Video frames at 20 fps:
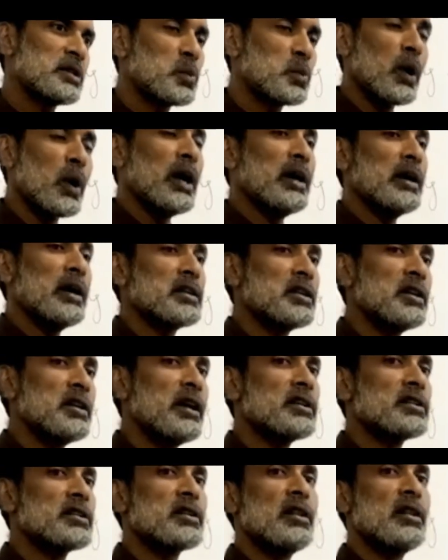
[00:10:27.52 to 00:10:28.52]
why it
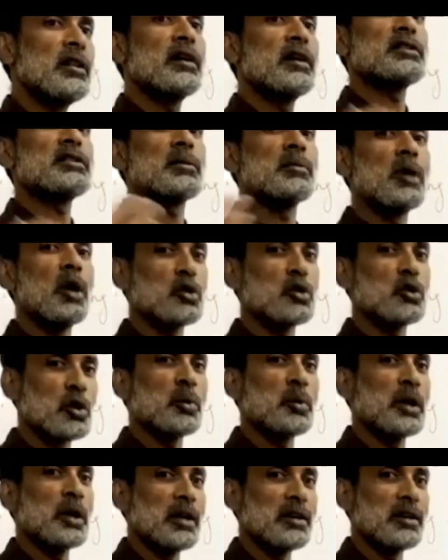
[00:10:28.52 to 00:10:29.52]
needs large amount
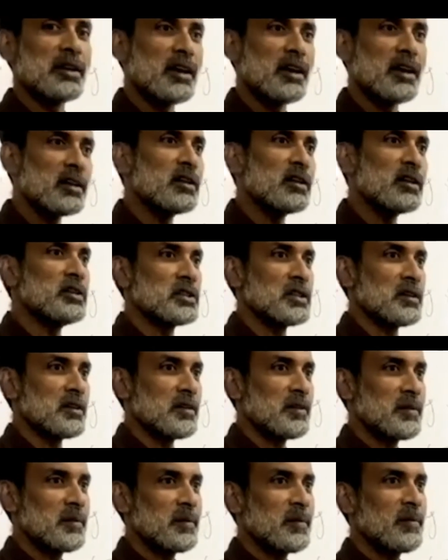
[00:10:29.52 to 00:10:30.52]
of heat. Another reason,
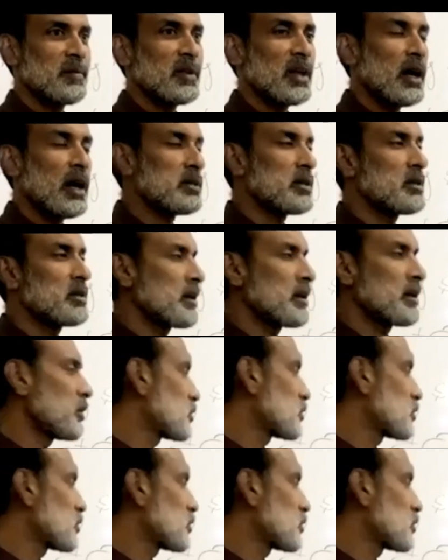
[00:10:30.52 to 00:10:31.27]
other than